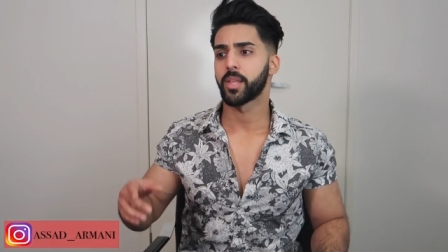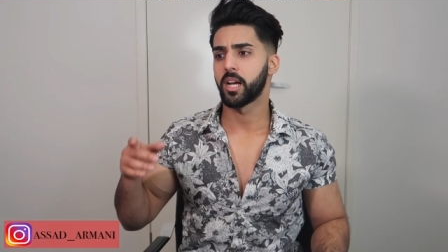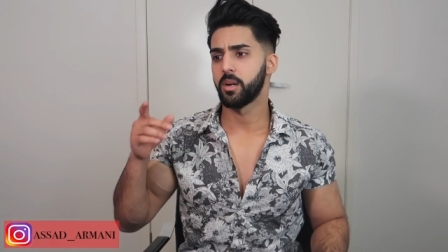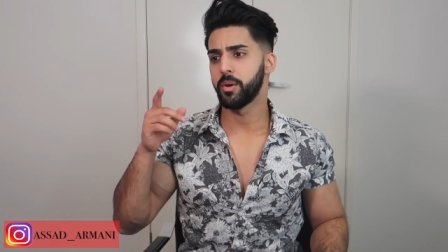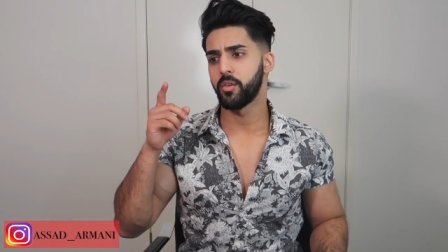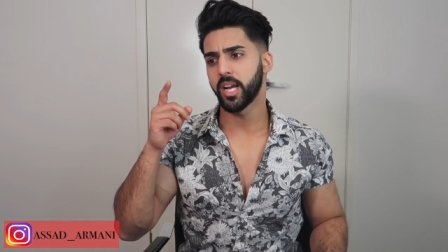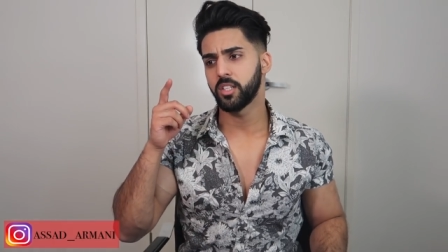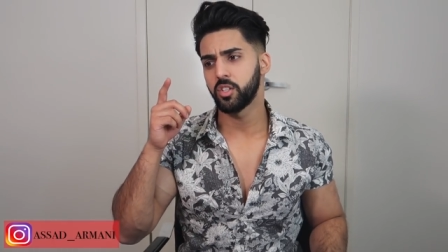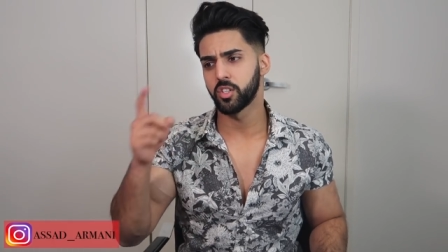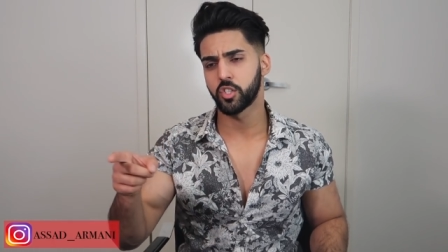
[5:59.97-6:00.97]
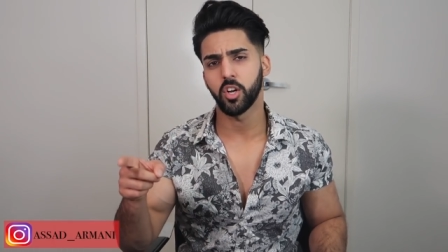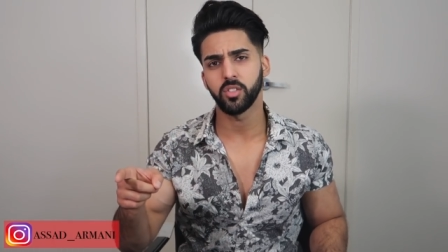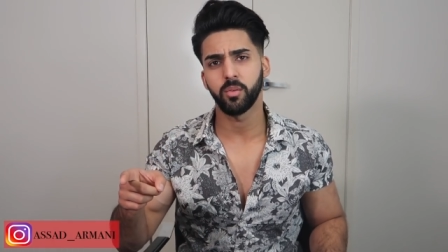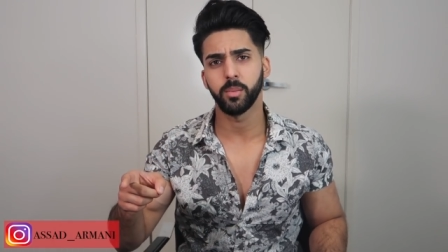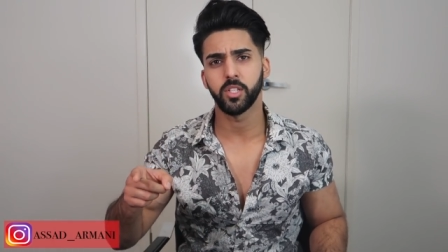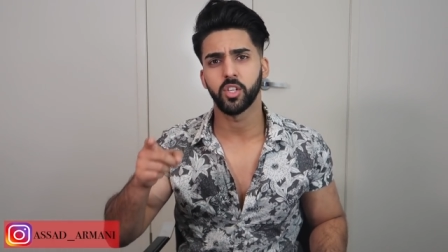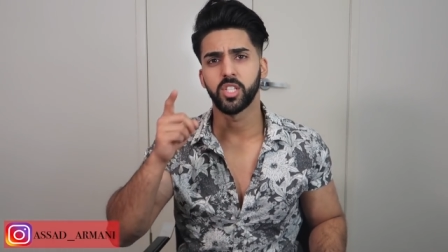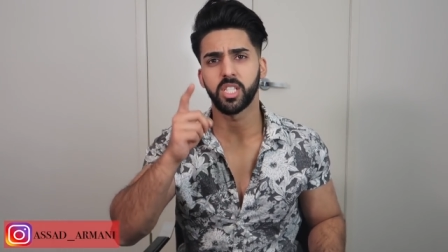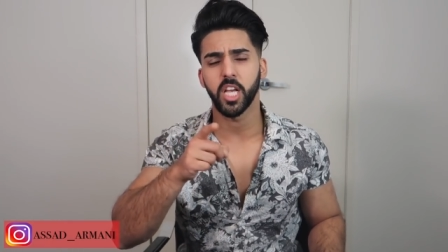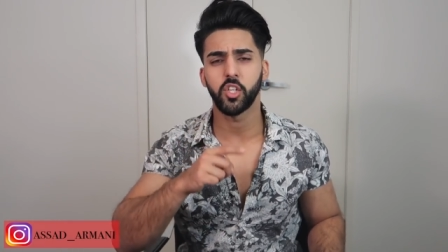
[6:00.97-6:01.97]
I'm gonna be reacting to the songs from this, so
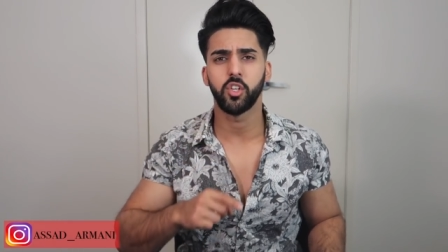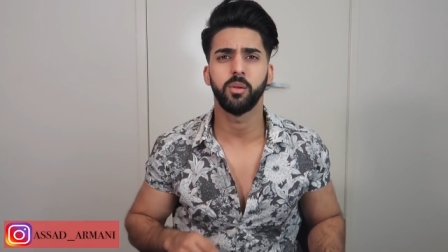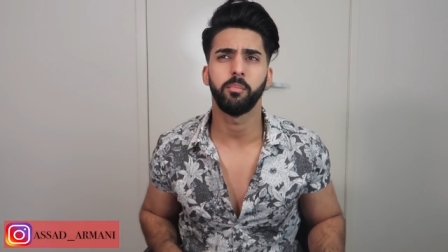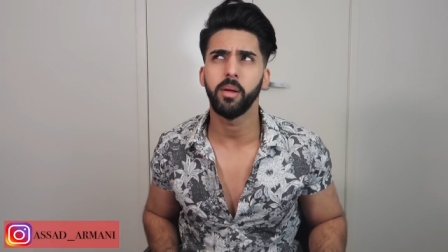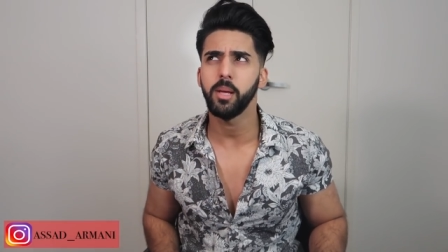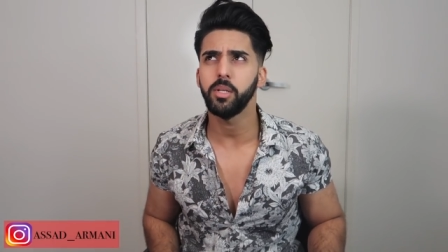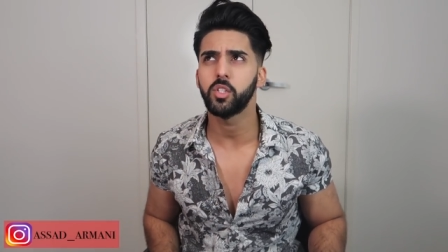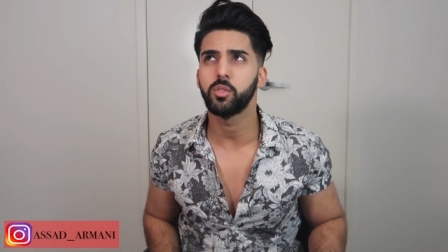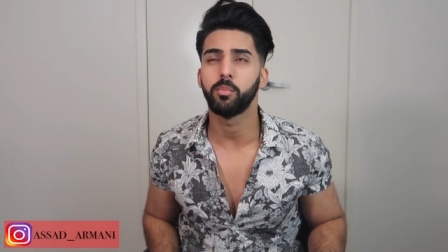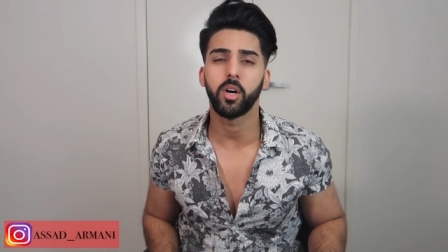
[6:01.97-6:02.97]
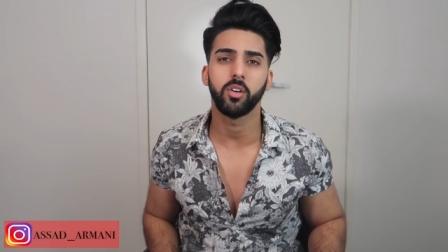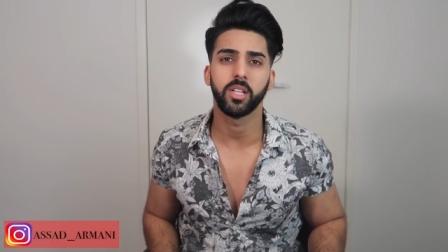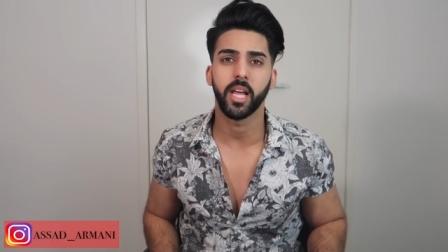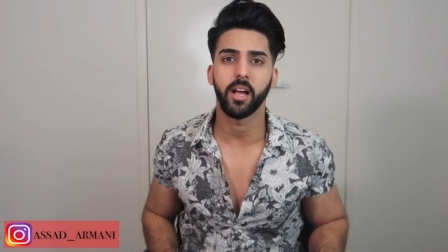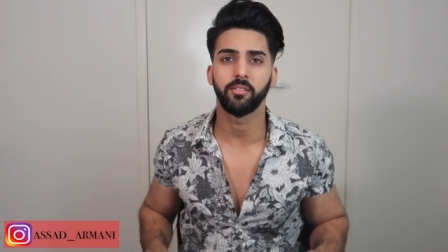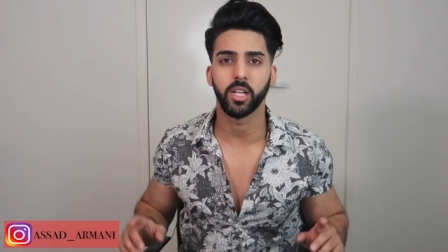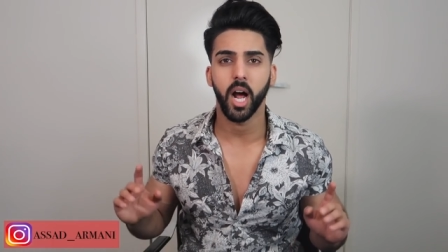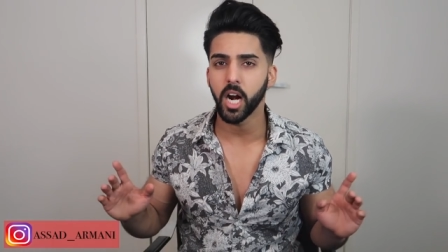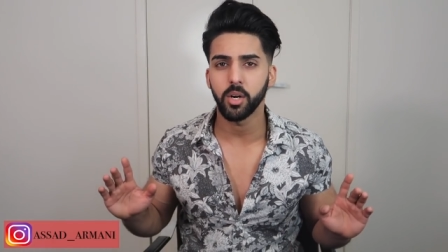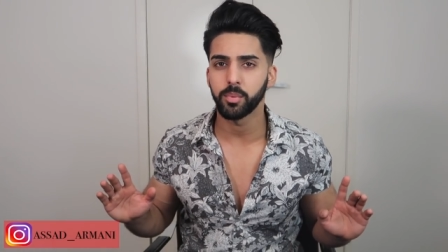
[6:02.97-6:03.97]
stay tuned. Maybe tomorrow or the day after,
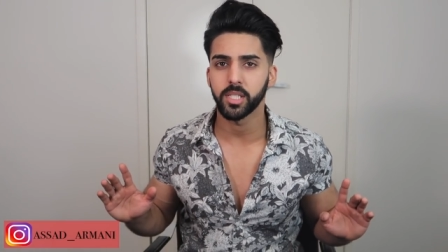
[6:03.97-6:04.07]
one hundred